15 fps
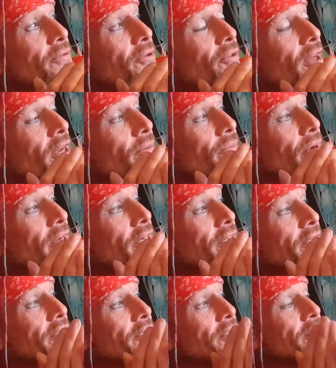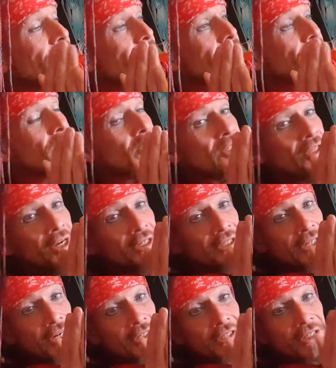we've got that in place. Da
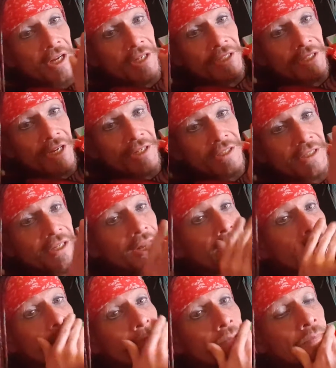di da di da di da di da.